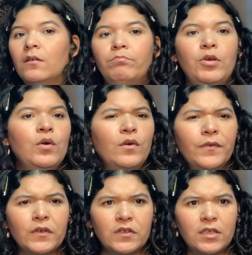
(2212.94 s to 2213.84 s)

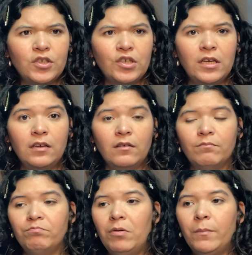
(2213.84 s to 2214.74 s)
Beautiful
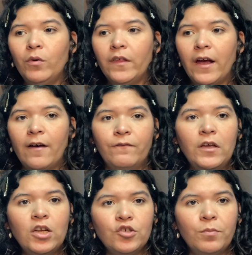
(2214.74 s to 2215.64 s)
stitching, people that have
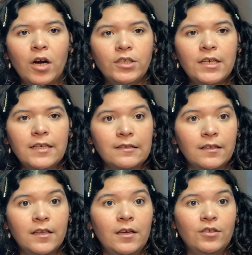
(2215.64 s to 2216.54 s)
finished projects,
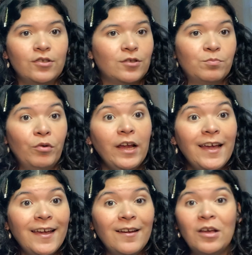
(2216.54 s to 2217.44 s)
and they just bring
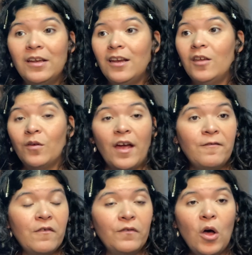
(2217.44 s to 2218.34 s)
it either
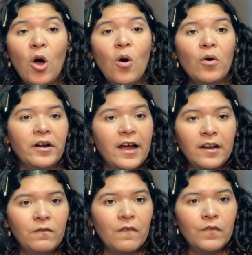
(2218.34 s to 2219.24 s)
FFO or not
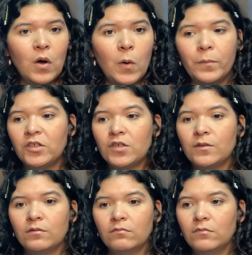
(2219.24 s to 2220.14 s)
FFO, but
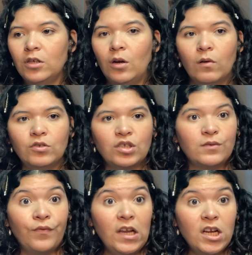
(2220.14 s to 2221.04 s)
just, you know,
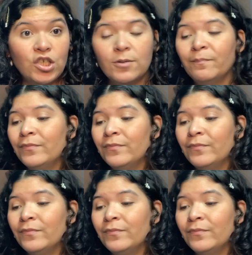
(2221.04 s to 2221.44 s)
just finish